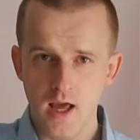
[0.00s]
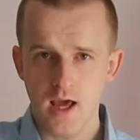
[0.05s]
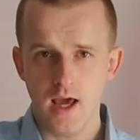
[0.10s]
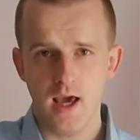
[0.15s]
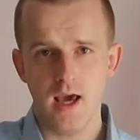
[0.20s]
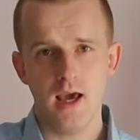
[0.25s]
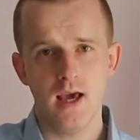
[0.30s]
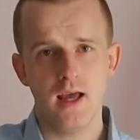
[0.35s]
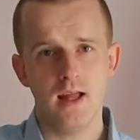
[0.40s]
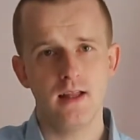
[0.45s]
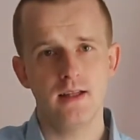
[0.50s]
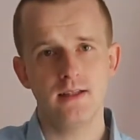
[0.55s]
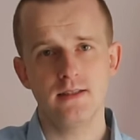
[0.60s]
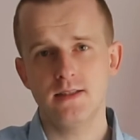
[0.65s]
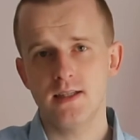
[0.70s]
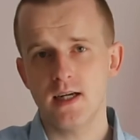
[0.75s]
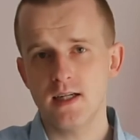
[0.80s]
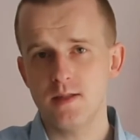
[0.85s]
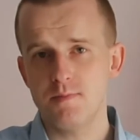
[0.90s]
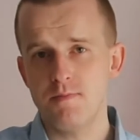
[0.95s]
And
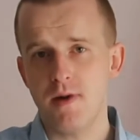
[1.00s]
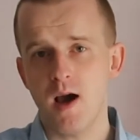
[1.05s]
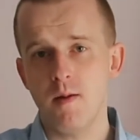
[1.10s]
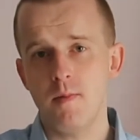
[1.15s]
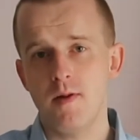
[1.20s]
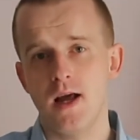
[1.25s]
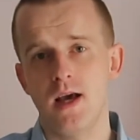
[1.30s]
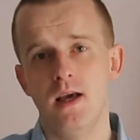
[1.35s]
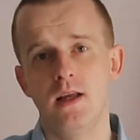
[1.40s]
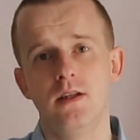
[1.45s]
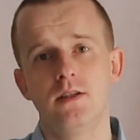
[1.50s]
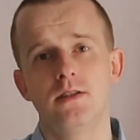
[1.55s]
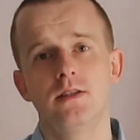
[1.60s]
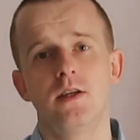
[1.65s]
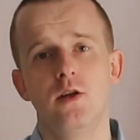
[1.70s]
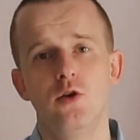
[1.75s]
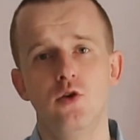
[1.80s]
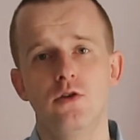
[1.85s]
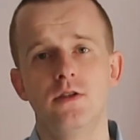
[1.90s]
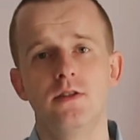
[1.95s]
such
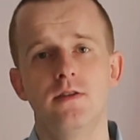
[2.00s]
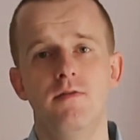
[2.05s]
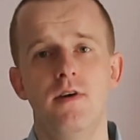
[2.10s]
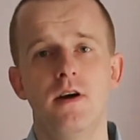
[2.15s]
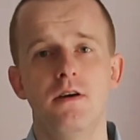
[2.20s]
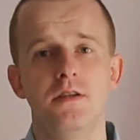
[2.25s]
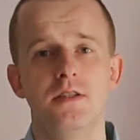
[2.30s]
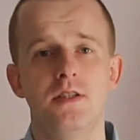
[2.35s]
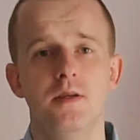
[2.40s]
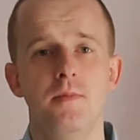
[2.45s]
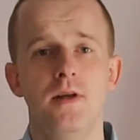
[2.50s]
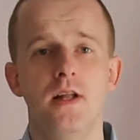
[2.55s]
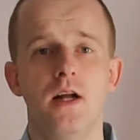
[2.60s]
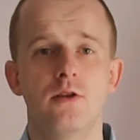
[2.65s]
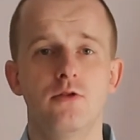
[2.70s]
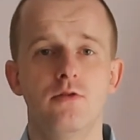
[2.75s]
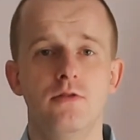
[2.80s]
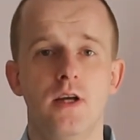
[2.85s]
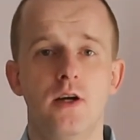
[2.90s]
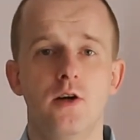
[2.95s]
pipelines looks very
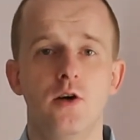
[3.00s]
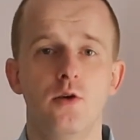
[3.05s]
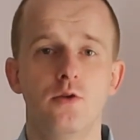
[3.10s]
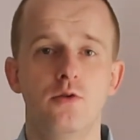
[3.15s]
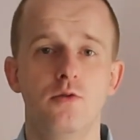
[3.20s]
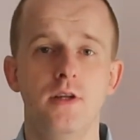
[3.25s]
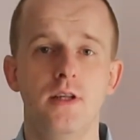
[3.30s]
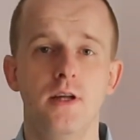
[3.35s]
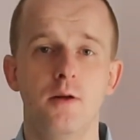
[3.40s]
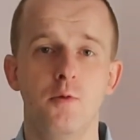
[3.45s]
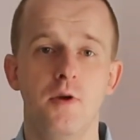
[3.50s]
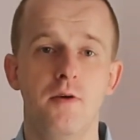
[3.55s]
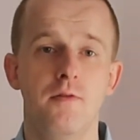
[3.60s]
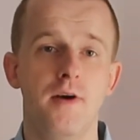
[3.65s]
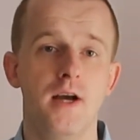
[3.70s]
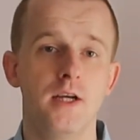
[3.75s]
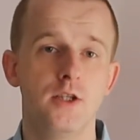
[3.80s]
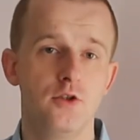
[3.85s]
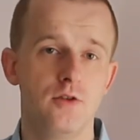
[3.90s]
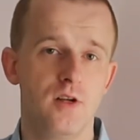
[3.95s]
similar to the code written with
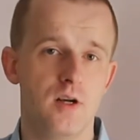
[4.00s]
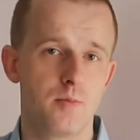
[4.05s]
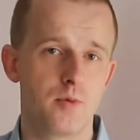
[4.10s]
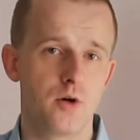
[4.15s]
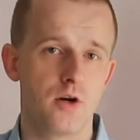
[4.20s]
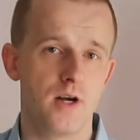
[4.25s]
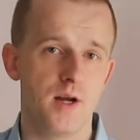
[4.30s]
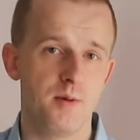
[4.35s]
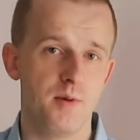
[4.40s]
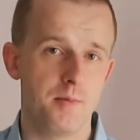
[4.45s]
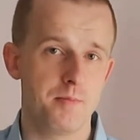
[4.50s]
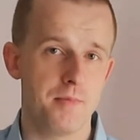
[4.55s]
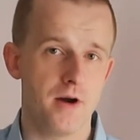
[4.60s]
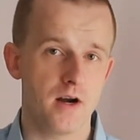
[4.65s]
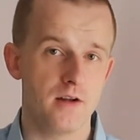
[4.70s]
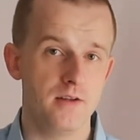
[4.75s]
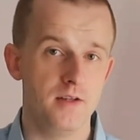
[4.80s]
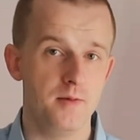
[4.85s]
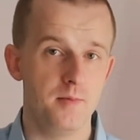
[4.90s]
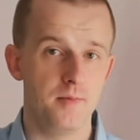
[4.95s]
functional programming
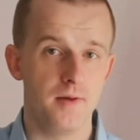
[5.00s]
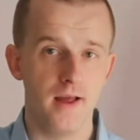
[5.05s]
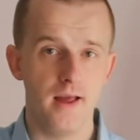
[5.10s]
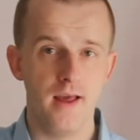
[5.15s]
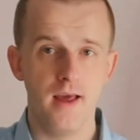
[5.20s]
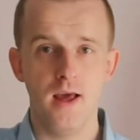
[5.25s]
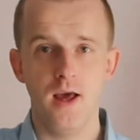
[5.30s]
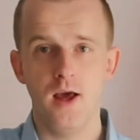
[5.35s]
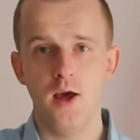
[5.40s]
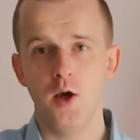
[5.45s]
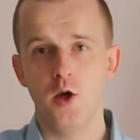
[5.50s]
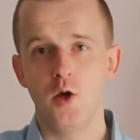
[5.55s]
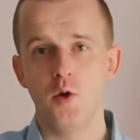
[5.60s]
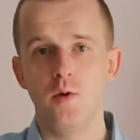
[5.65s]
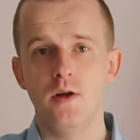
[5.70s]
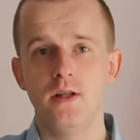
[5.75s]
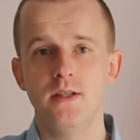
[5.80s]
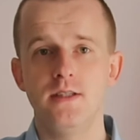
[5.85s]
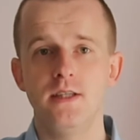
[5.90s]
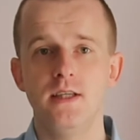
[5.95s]
paradigm. You
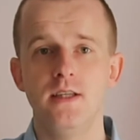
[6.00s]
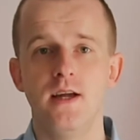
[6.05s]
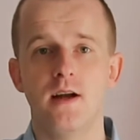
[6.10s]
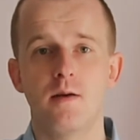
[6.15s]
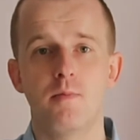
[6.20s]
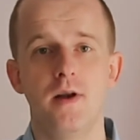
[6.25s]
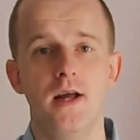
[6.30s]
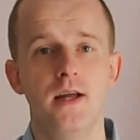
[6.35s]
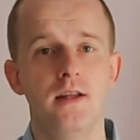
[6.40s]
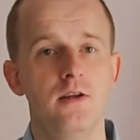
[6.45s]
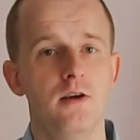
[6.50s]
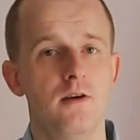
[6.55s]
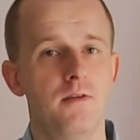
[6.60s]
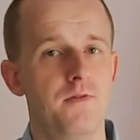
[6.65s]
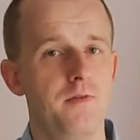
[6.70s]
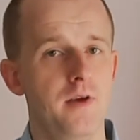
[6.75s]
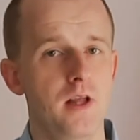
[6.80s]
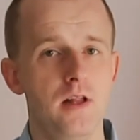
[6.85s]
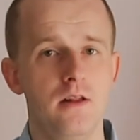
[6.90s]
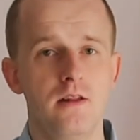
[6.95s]
will see there plenty of
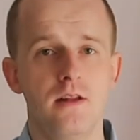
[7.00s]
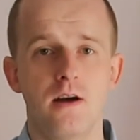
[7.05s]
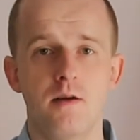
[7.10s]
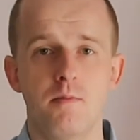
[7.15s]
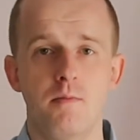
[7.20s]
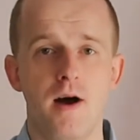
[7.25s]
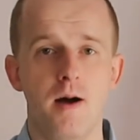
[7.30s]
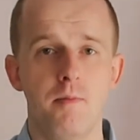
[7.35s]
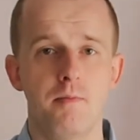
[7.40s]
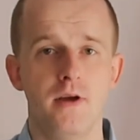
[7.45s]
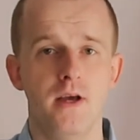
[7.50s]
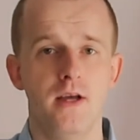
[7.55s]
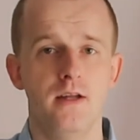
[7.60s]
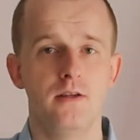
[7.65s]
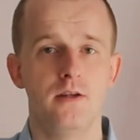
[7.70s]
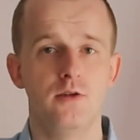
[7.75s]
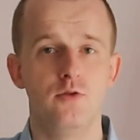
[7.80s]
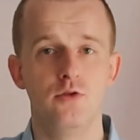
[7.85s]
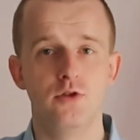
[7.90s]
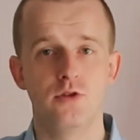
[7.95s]
filter, map,
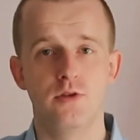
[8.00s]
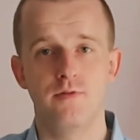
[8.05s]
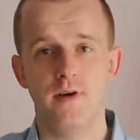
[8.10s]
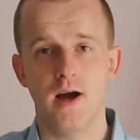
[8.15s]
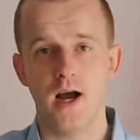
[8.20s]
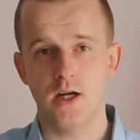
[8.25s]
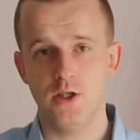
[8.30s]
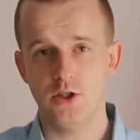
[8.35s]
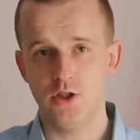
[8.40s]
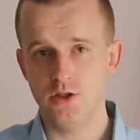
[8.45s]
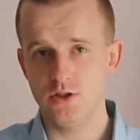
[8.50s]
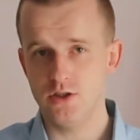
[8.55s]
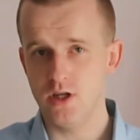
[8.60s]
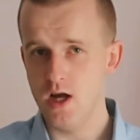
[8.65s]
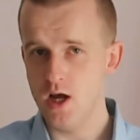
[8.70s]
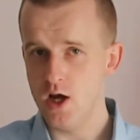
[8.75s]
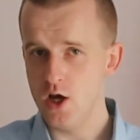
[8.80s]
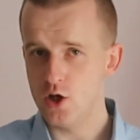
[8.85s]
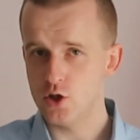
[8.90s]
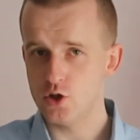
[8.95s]
and reduce functions,
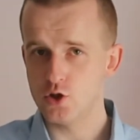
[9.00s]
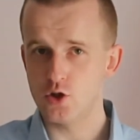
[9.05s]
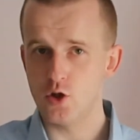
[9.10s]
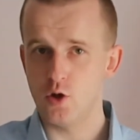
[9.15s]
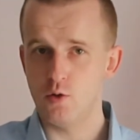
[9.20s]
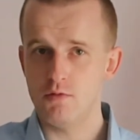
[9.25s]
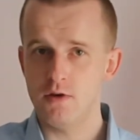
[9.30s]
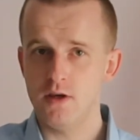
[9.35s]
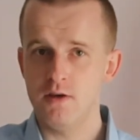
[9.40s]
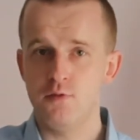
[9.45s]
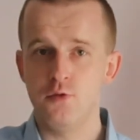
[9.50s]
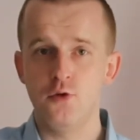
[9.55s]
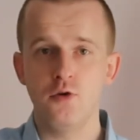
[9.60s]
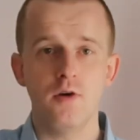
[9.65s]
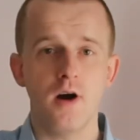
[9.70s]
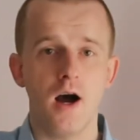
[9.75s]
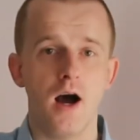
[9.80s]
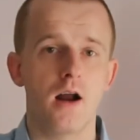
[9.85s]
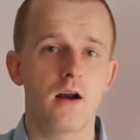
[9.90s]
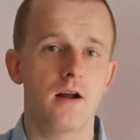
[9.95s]
so if
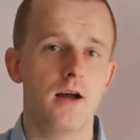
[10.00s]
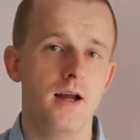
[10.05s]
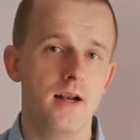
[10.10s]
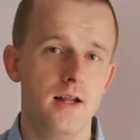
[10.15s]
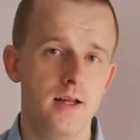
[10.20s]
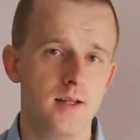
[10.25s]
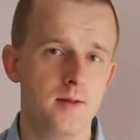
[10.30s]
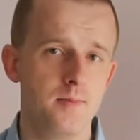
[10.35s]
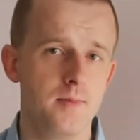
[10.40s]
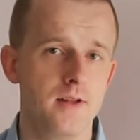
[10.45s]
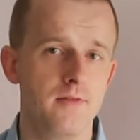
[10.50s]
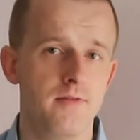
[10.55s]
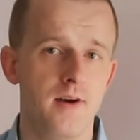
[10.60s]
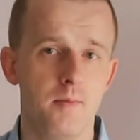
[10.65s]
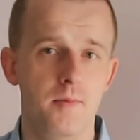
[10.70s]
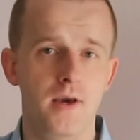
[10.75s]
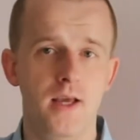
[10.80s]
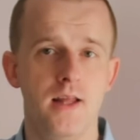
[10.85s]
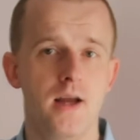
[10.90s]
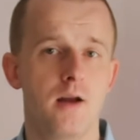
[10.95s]
you are a little bit
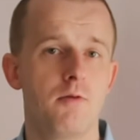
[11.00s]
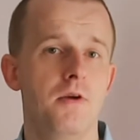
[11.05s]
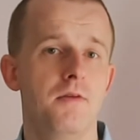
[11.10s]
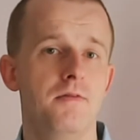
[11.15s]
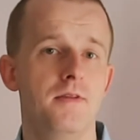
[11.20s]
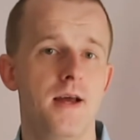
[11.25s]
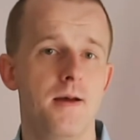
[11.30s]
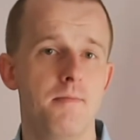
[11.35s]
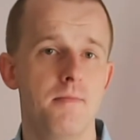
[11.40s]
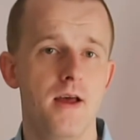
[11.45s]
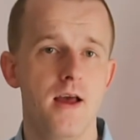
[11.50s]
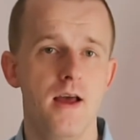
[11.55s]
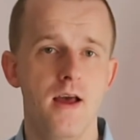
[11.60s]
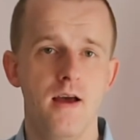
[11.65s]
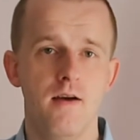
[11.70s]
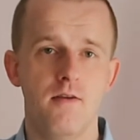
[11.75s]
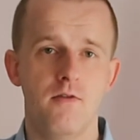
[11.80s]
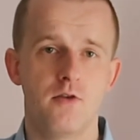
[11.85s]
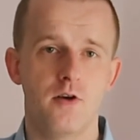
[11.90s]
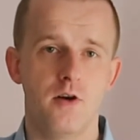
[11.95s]
familiar with them
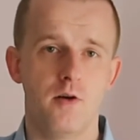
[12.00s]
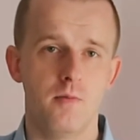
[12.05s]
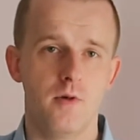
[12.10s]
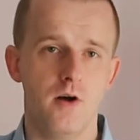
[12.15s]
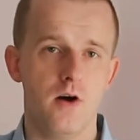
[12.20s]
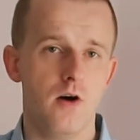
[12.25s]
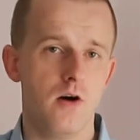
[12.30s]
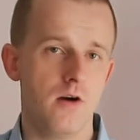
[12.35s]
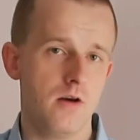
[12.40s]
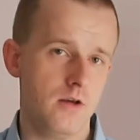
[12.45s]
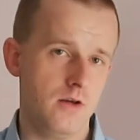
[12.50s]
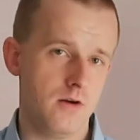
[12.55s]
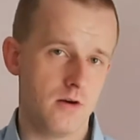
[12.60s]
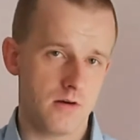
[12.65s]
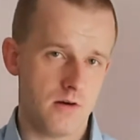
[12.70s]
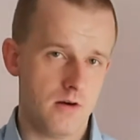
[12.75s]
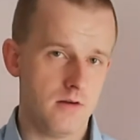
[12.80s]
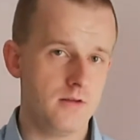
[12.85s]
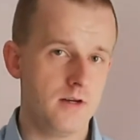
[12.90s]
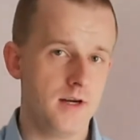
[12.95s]
from
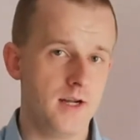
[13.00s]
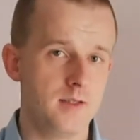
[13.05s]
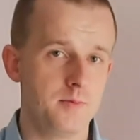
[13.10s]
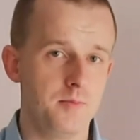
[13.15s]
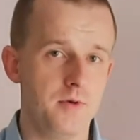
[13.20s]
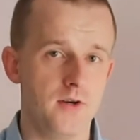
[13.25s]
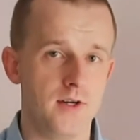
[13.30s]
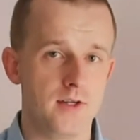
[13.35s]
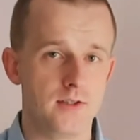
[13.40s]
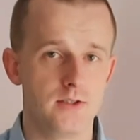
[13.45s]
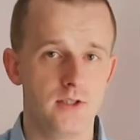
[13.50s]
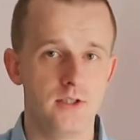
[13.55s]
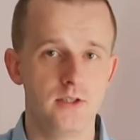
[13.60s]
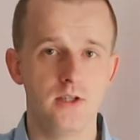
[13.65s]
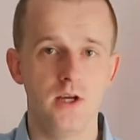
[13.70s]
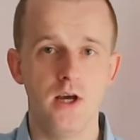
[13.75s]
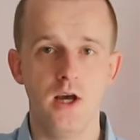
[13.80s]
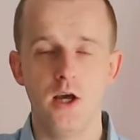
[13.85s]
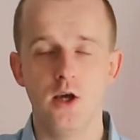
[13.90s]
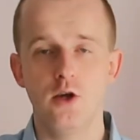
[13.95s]
your other
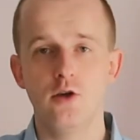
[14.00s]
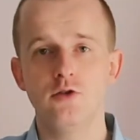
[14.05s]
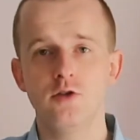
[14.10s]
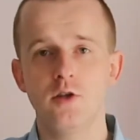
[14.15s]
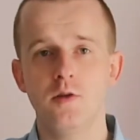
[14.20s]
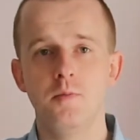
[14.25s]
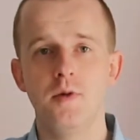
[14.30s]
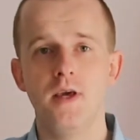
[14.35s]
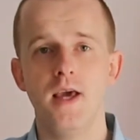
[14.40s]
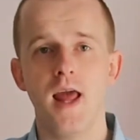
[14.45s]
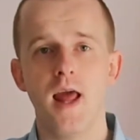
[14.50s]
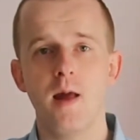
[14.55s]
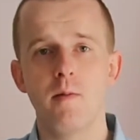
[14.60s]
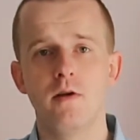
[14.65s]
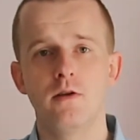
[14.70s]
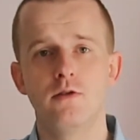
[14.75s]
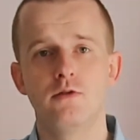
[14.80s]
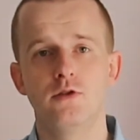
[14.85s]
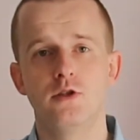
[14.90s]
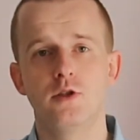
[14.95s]
experiences, you should be
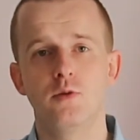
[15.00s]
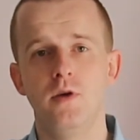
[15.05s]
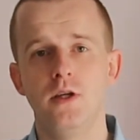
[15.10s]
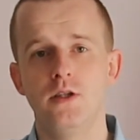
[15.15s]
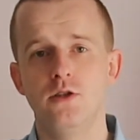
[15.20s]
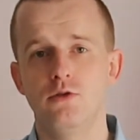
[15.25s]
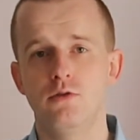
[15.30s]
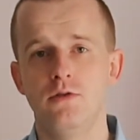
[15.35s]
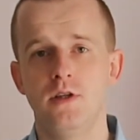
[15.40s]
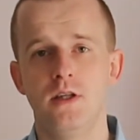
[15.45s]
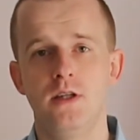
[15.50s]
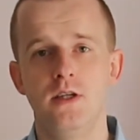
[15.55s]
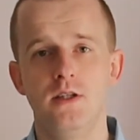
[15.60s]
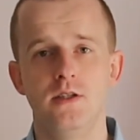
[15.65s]
able to switch to the